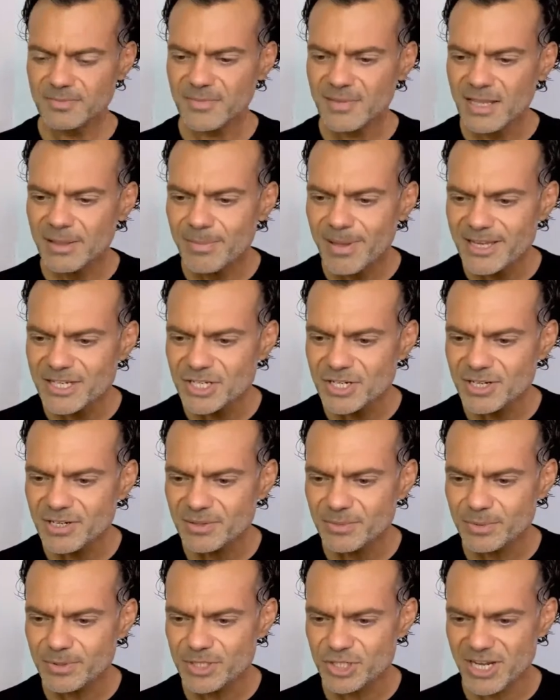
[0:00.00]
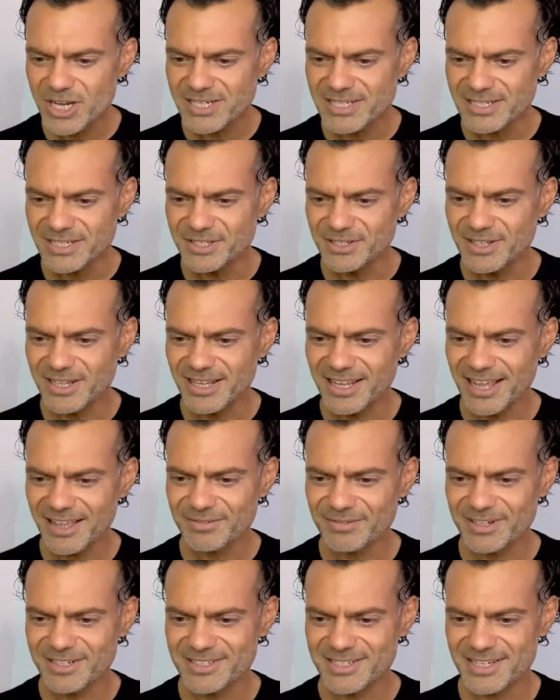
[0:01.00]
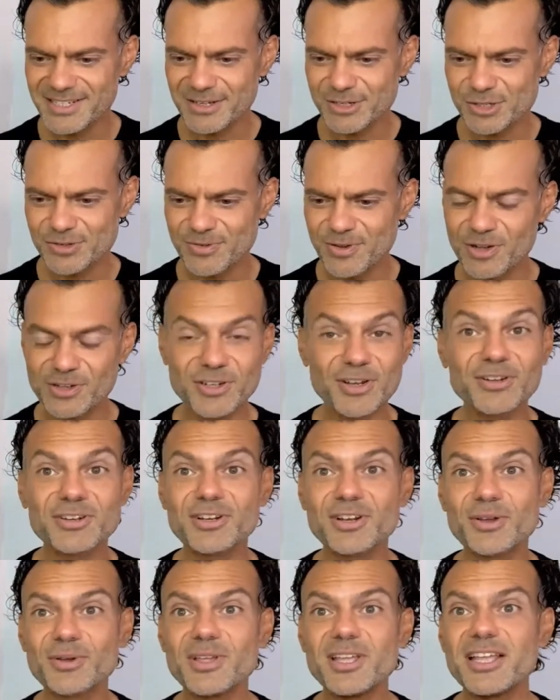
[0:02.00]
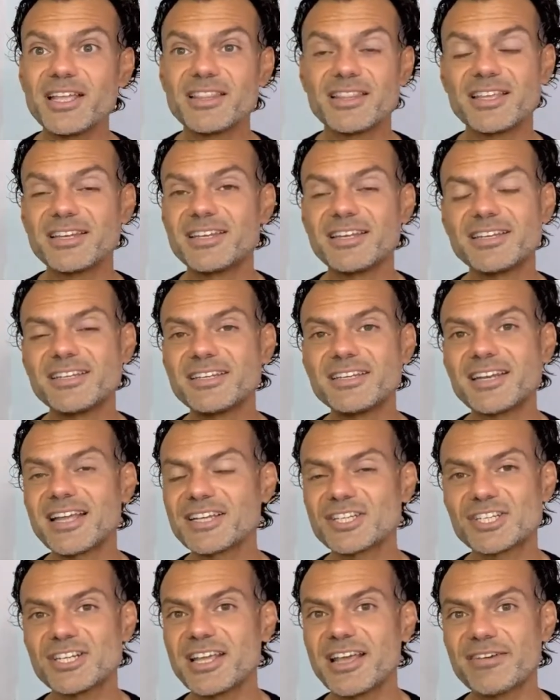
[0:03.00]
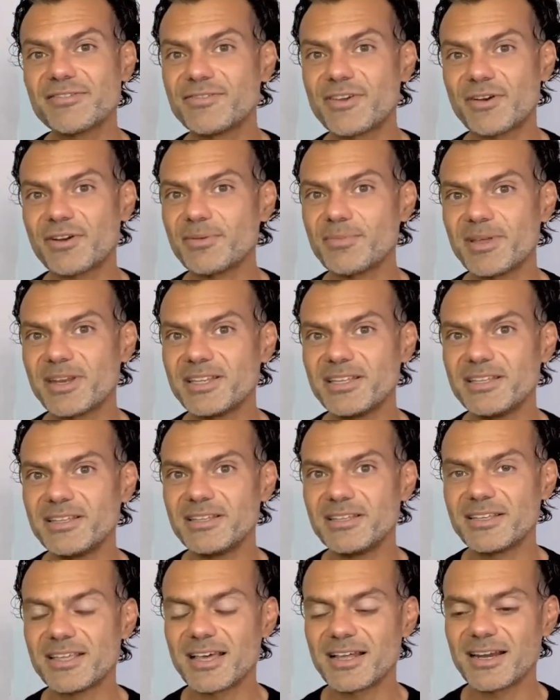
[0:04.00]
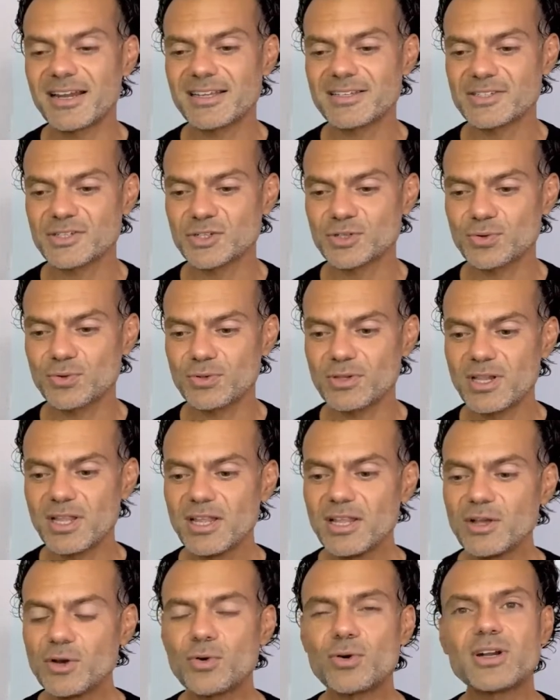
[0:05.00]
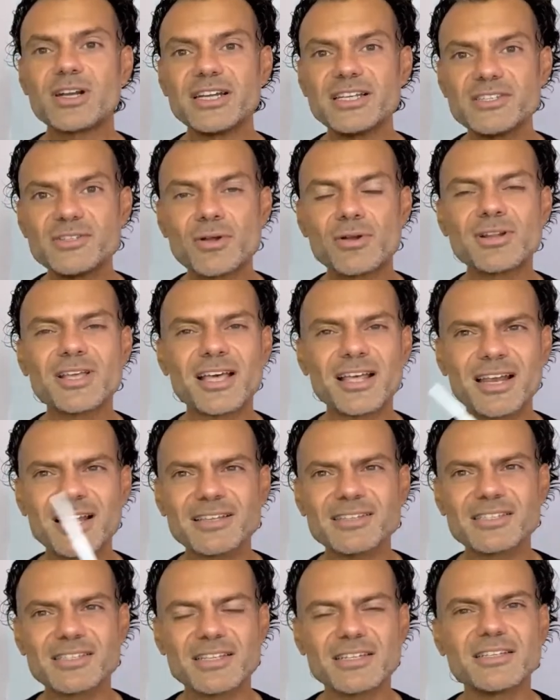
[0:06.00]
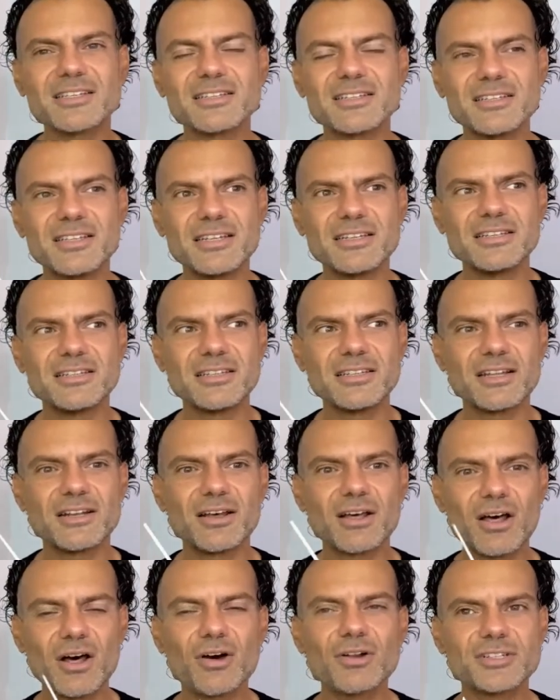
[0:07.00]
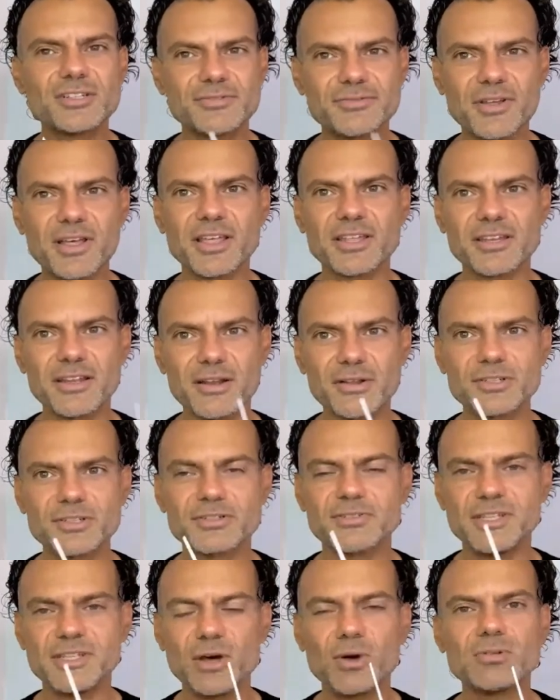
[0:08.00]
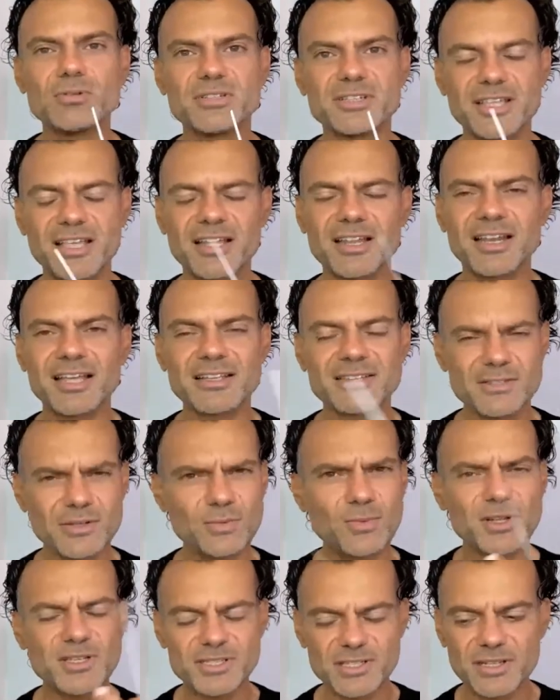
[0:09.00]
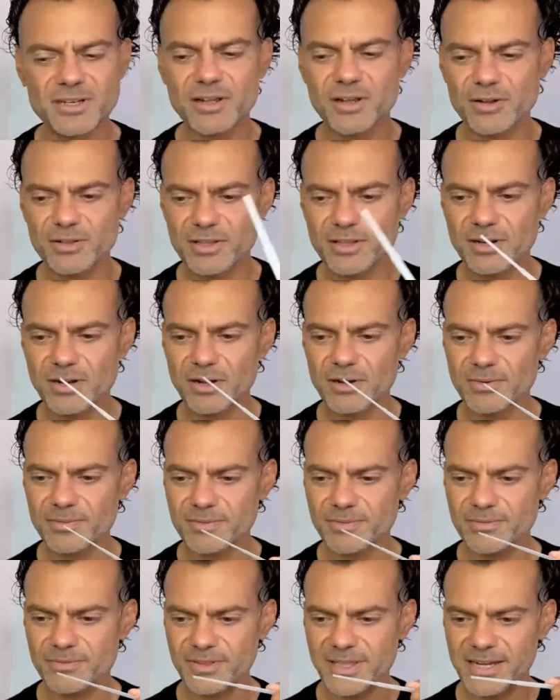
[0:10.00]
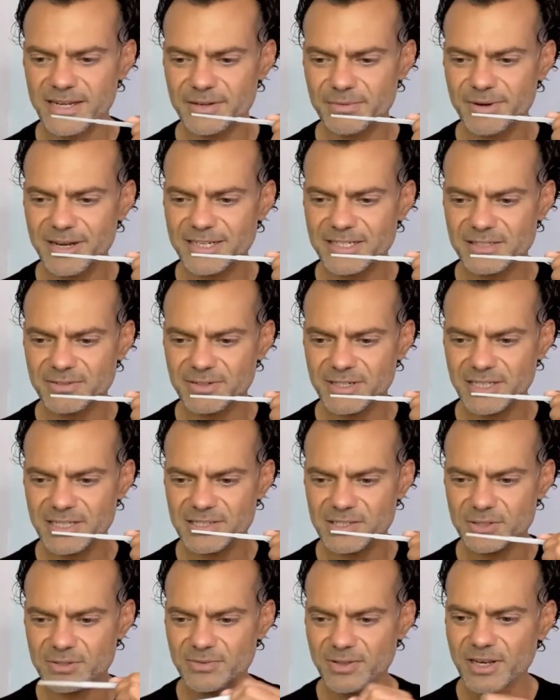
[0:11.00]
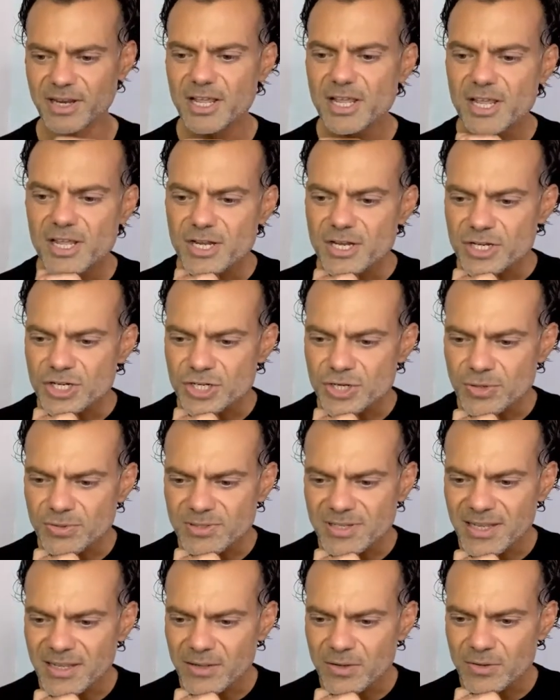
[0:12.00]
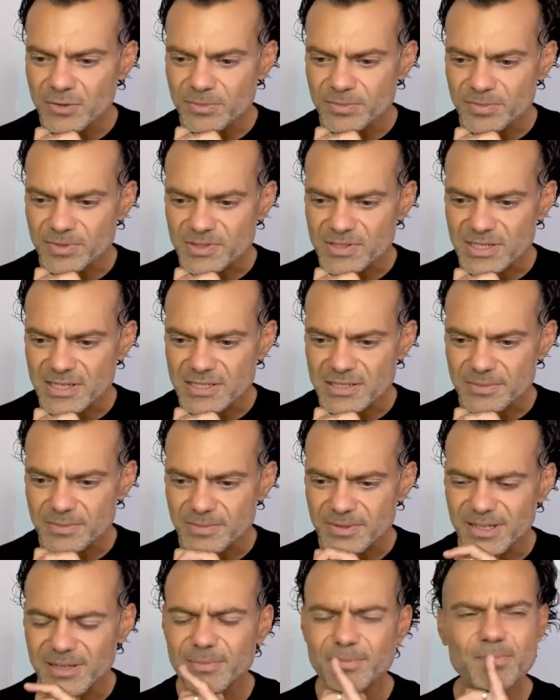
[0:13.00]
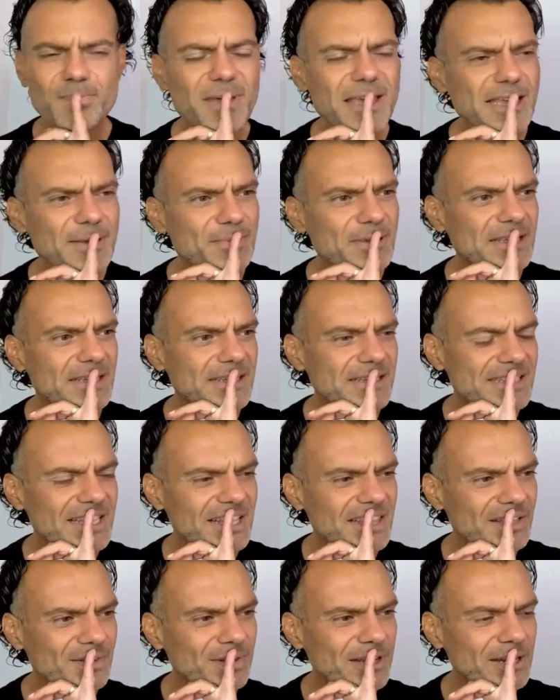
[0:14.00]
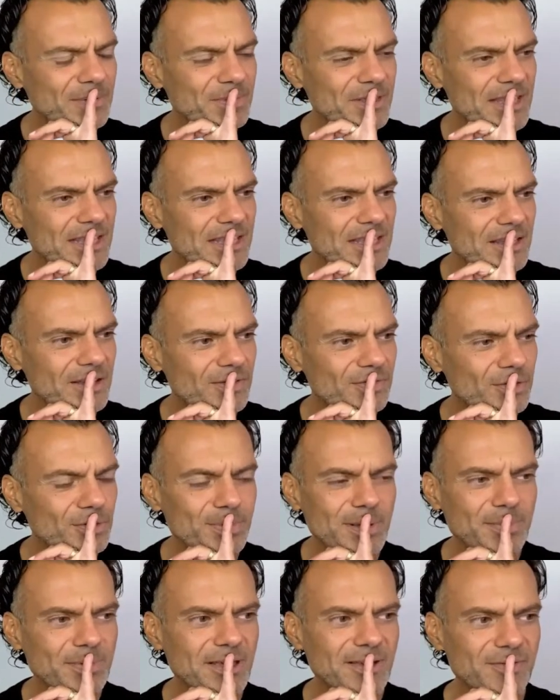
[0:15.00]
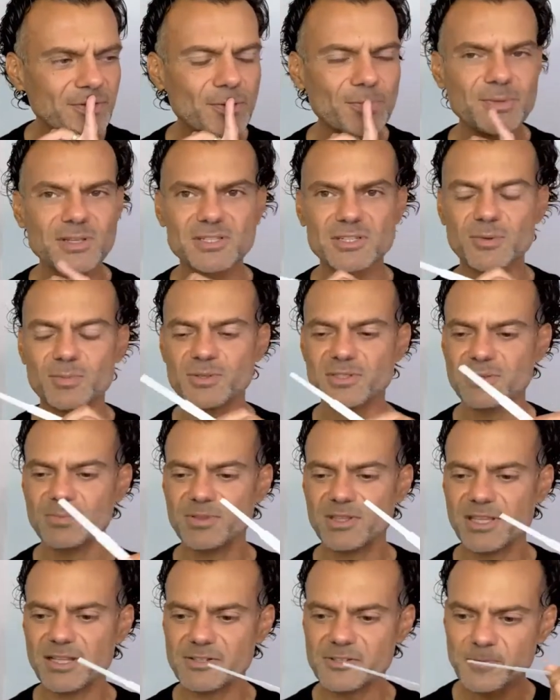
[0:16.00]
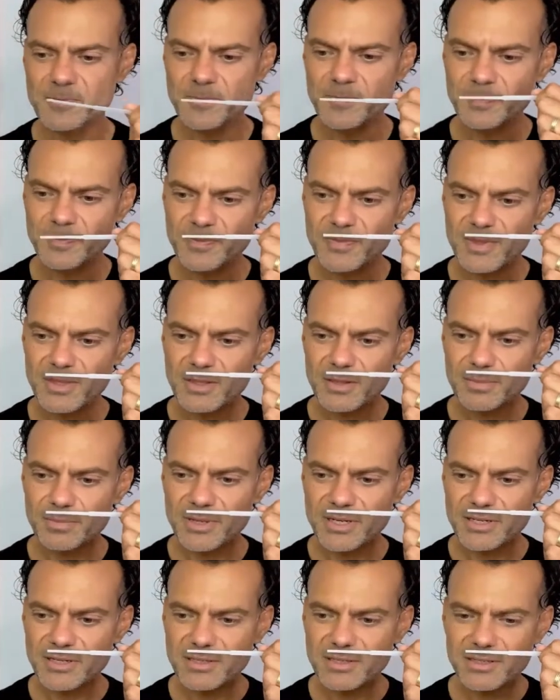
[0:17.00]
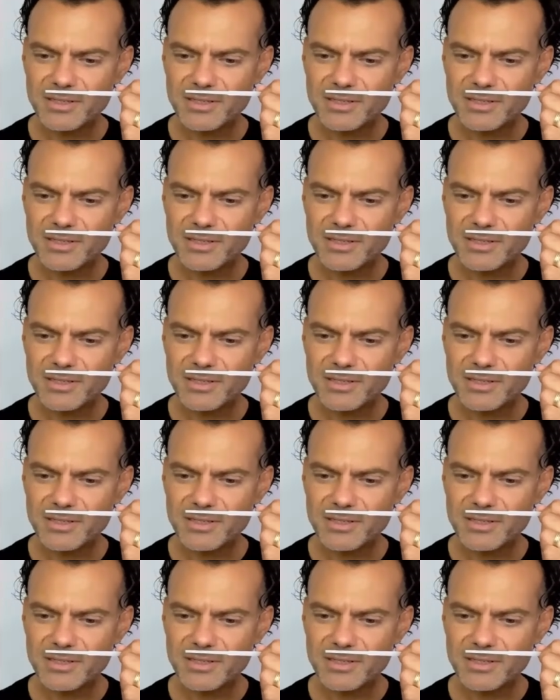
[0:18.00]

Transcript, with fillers: Imagine it was Jedi. Do they have it? Says Ashfaq. No, no, no. They didn't actually have very many Guerlains at all, or at least not Guerlains that that that are hard to find. A lot of the older Guerlains are ones that are that are fairly relatively easy to find. Jean Darome says maybe is that the one I'm thinking of, or maybe I've got mixed up with something else. But